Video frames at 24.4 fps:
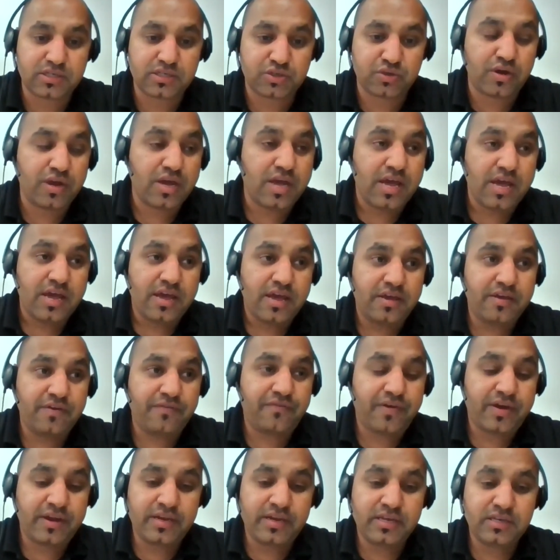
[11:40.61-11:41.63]
So
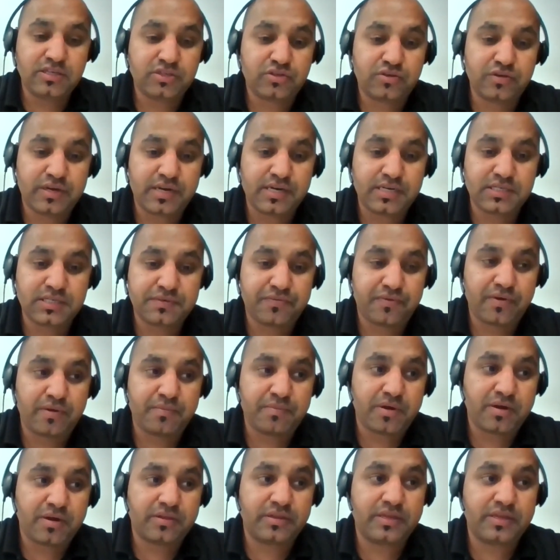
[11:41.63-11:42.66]
if any students from
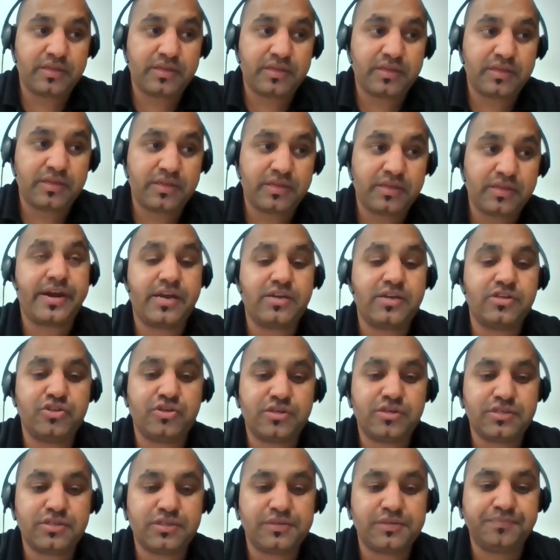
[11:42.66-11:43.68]
their
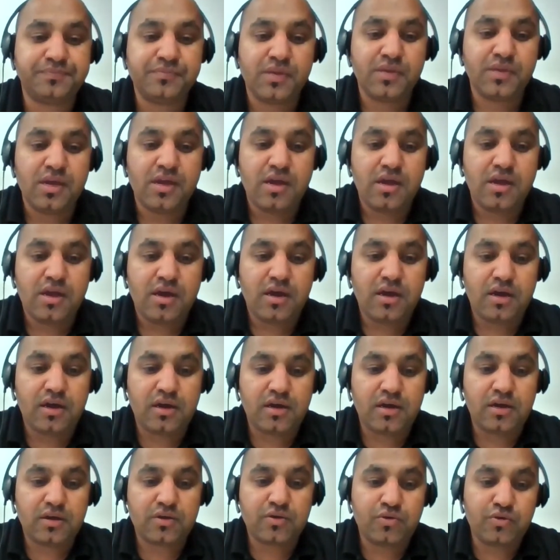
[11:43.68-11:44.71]
undergraduate
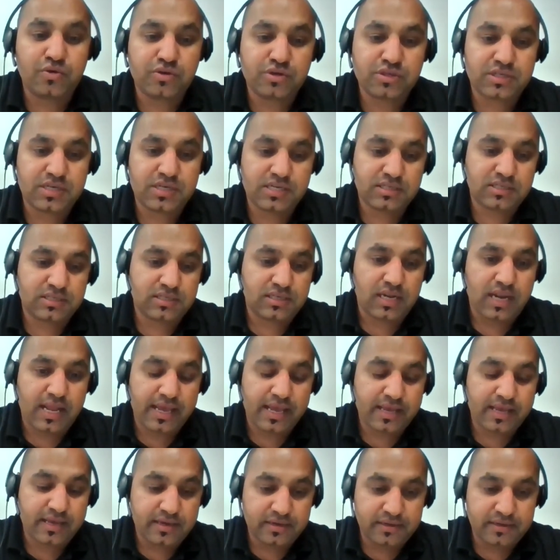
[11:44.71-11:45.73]
courses, like